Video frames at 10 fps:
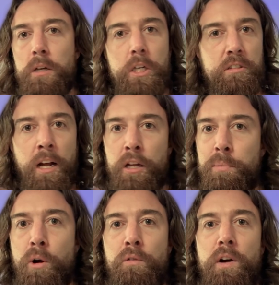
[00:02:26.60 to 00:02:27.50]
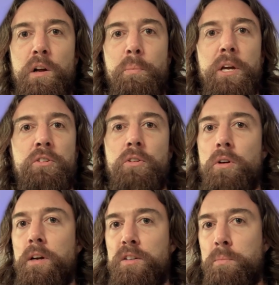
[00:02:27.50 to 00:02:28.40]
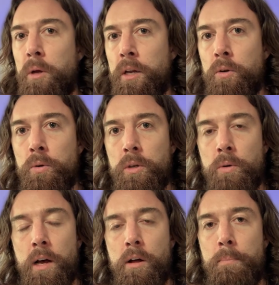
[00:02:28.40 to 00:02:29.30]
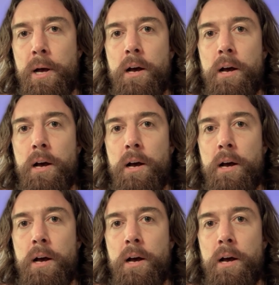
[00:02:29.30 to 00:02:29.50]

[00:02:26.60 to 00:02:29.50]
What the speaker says: solid profile picture, explain who you help,